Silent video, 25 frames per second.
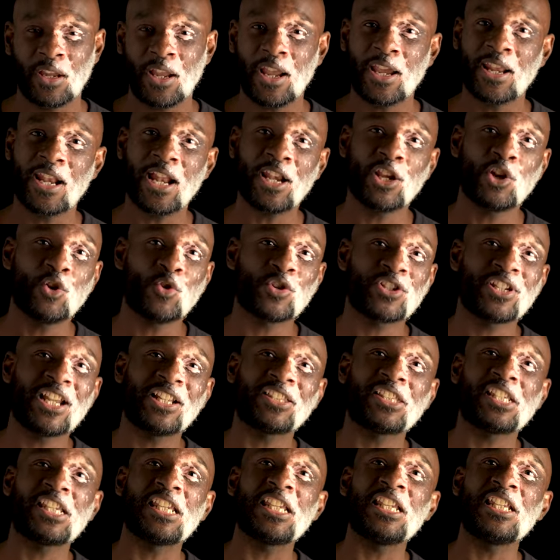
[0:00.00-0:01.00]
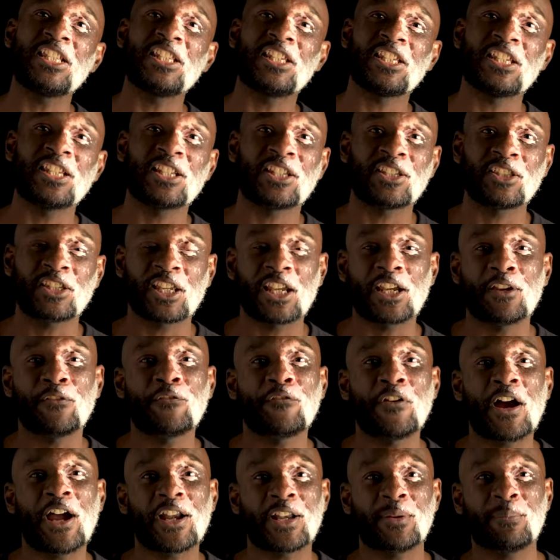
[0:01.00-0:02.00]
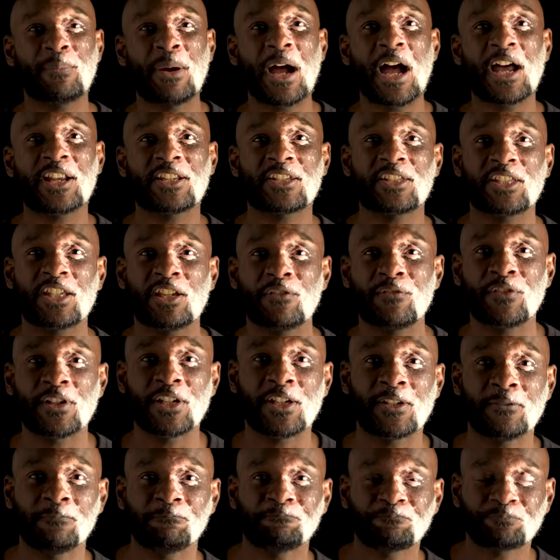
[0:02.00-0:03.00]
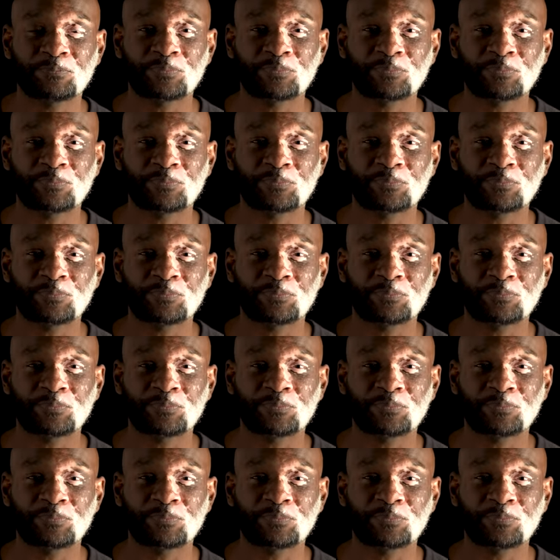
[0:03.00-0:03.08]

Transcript: And I know it's not the easiest thing finding positivity.